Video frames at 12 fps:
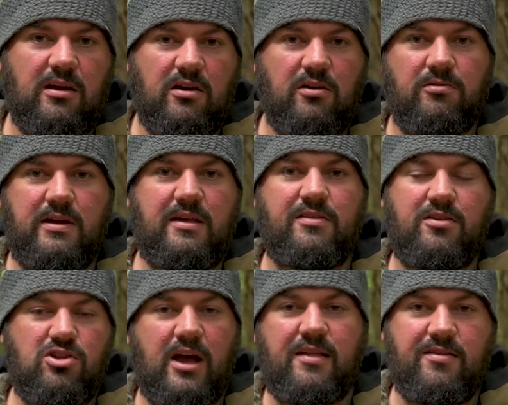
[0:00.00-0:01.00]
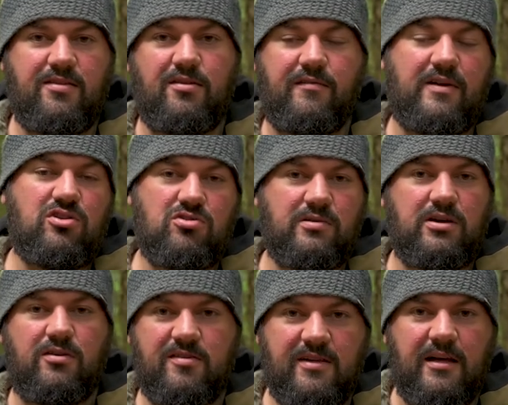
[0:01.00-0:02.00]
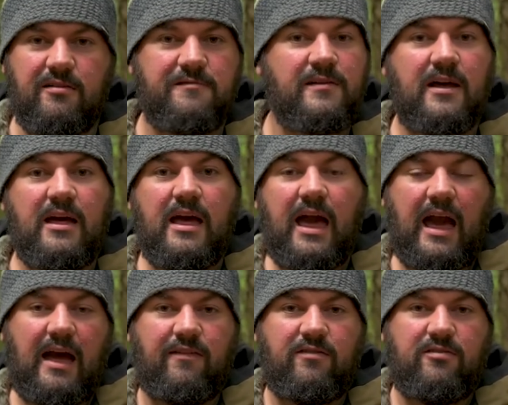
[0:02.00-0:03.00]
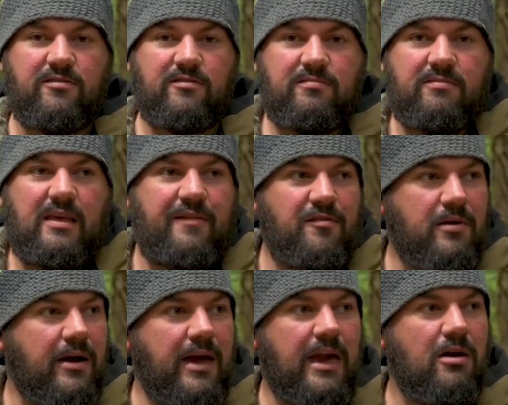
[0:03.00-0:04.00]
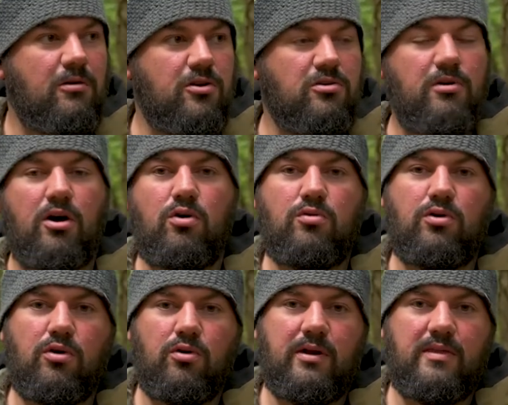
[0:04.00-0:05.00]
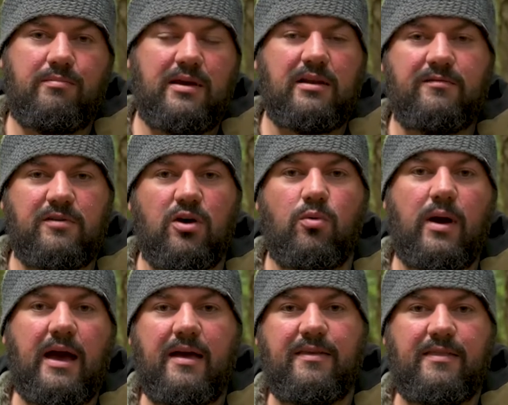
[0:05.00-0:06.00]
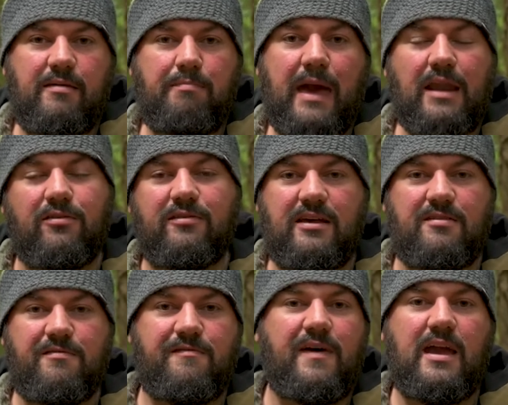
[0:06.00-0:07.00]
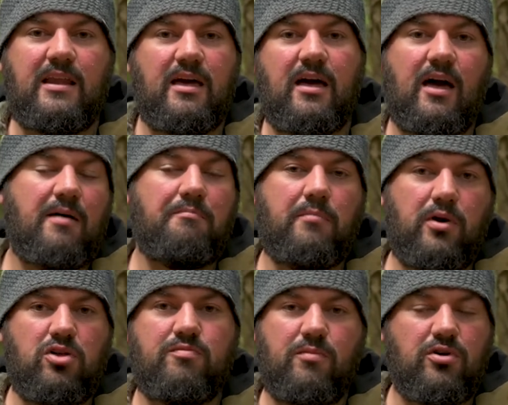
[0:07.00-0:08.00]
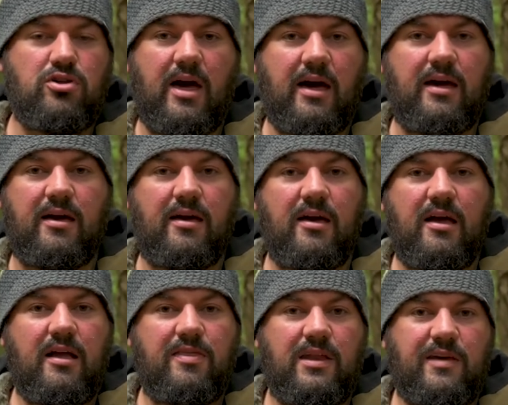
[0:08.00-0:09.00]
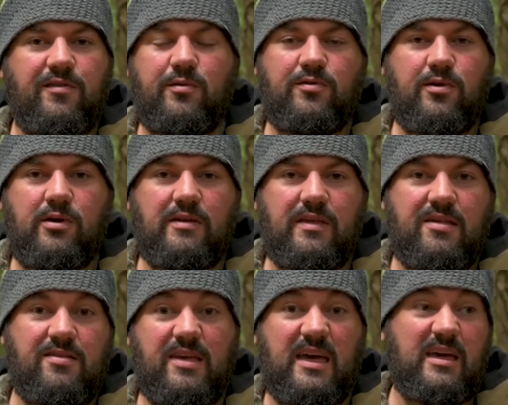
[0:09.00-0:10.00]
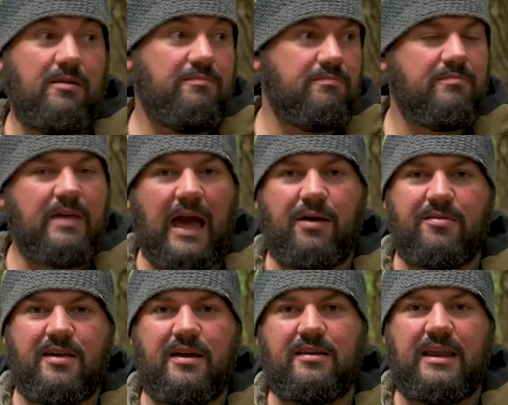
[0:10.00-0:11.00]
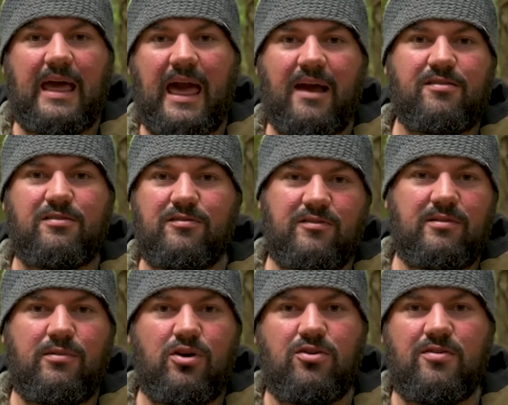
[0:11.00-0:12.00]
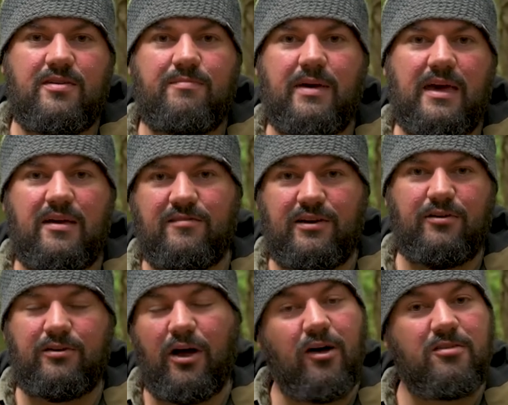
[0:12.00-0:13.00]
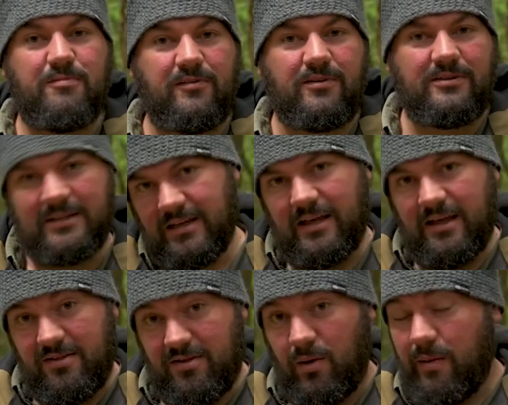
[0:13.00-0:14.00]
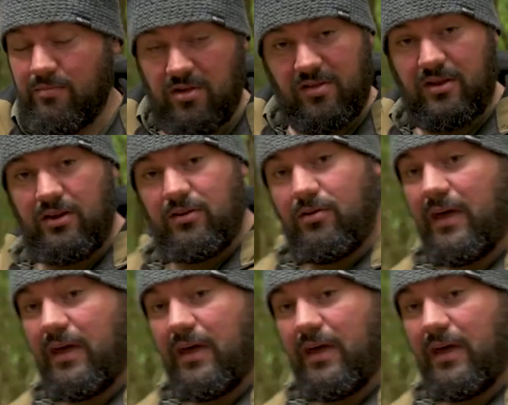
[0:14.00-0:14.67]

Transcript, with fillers: increase the chances of injuring yourself. And if you're out here on your own or in the middle of nowhere, then the penalties for failure are much, much higher than if you were doing this, say, outside an accident and emergency bay at a local hospital. So I'm just going to do